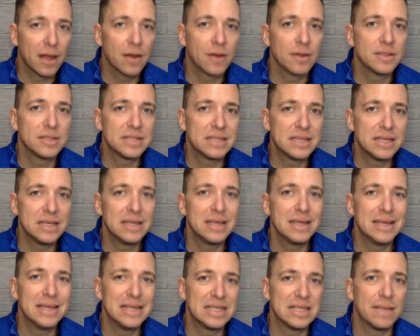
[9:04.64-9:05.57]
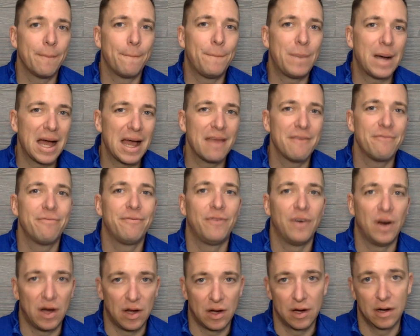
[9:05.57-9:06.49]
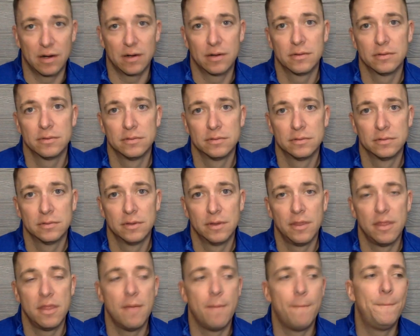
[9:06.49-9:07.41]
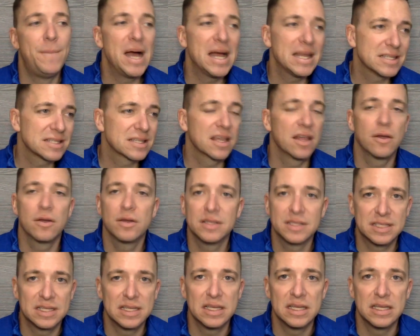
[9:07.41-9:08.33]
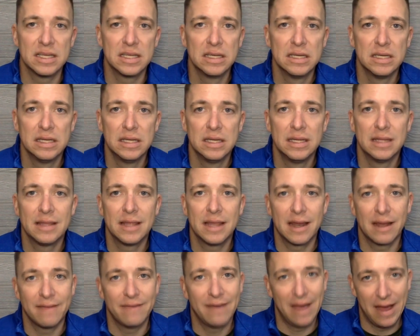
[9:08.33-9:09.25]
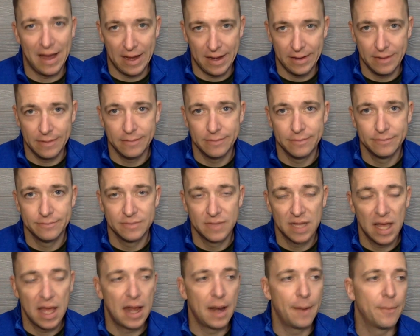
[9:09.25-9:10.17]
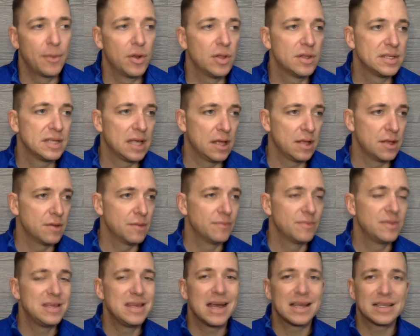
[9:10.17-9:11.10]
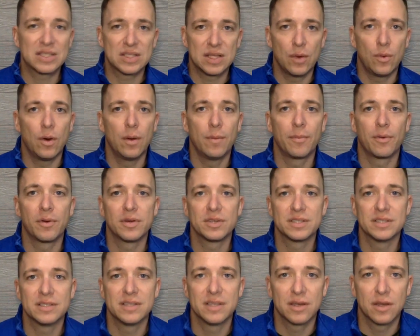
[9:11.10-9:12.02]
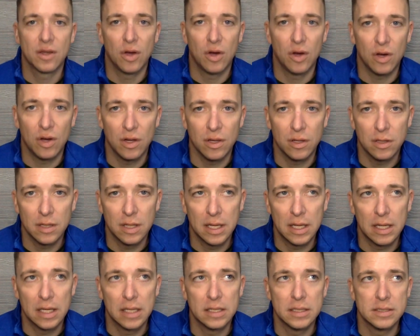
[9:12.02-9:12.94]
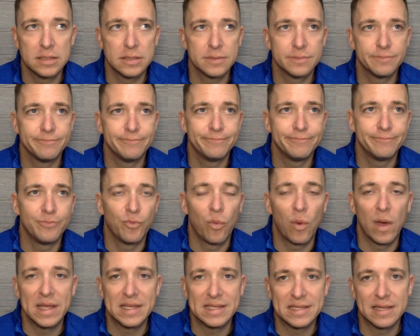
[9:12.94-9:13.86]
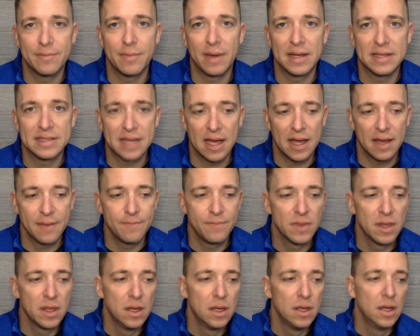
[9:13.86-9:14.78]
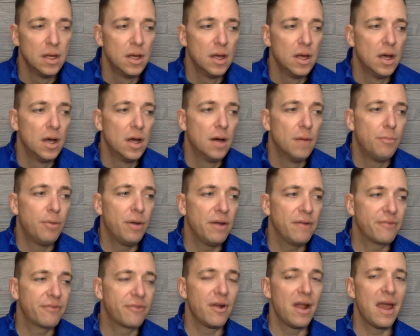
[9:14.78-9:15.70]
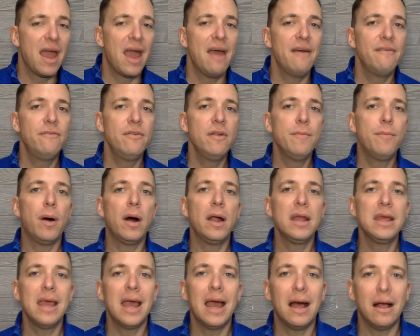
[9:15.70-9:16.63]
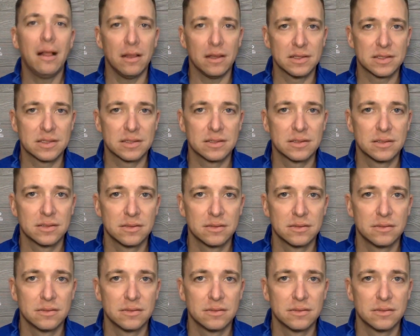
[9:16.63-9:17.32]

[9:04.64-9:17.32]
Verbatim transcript: guarantee is by far the best guarantee that I've had. And I'm going to tell you yes, that one person did call and wasted my time. But for everybody else,